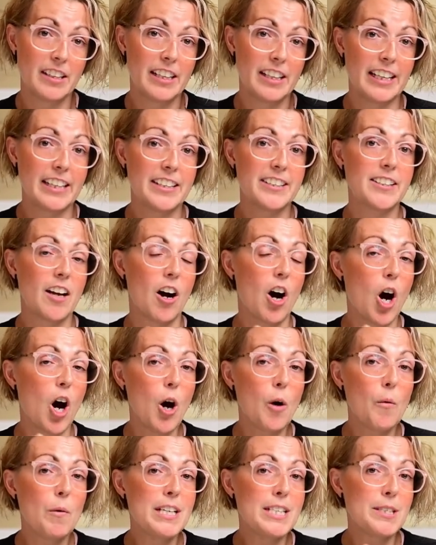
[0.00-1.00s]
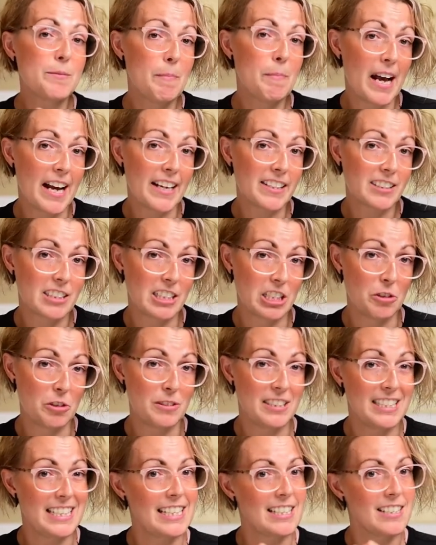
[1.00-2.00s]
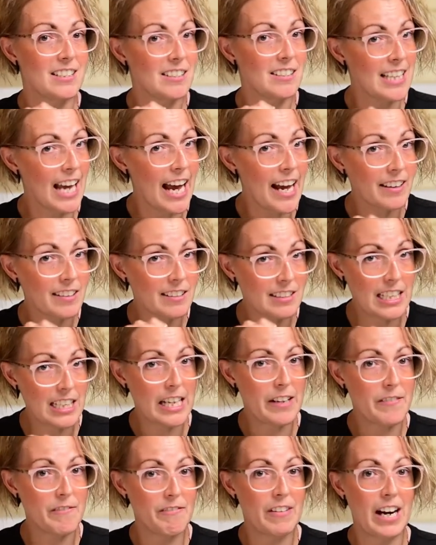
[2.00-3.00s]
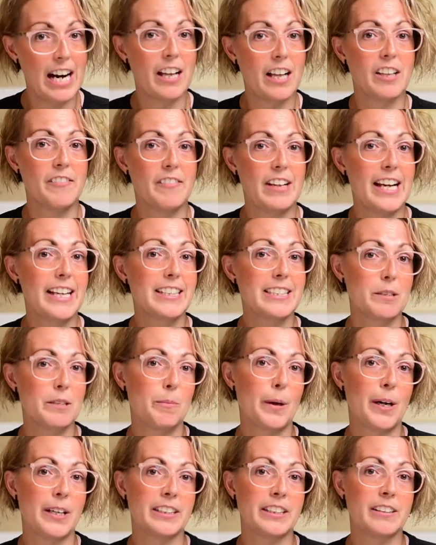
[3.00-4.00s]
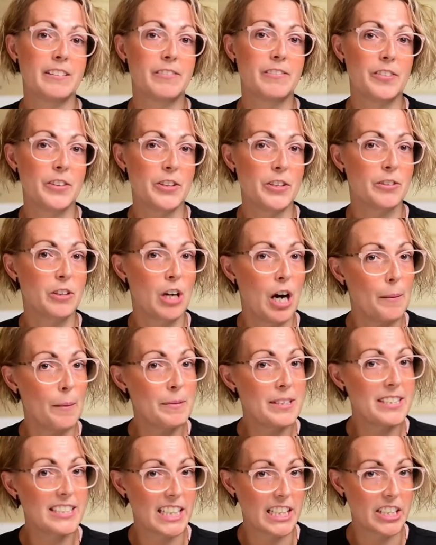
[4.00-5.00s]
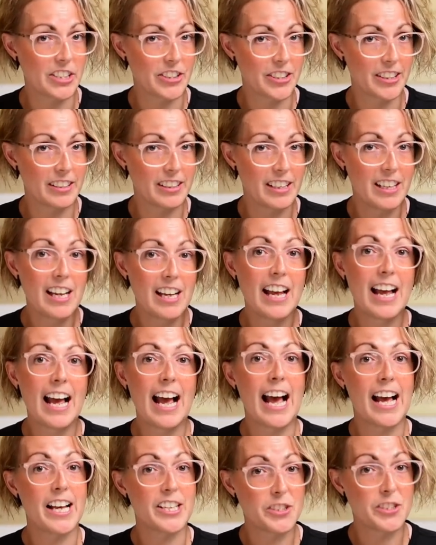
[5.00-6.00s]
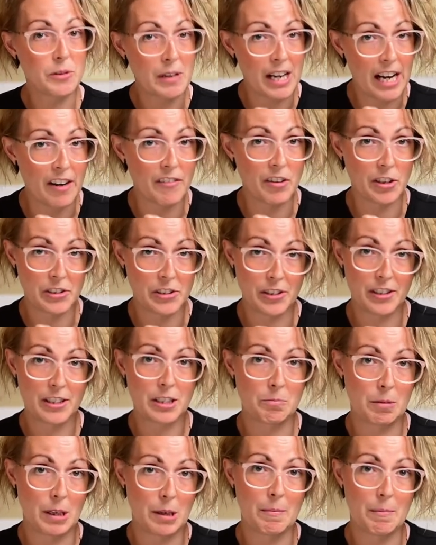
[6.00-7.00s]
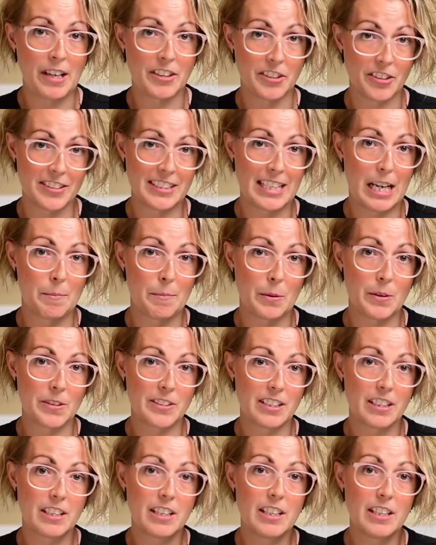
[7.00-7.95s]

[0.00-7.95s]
it is always best to use the exact same vial of antibody for your compensation as you have on your experimental samples,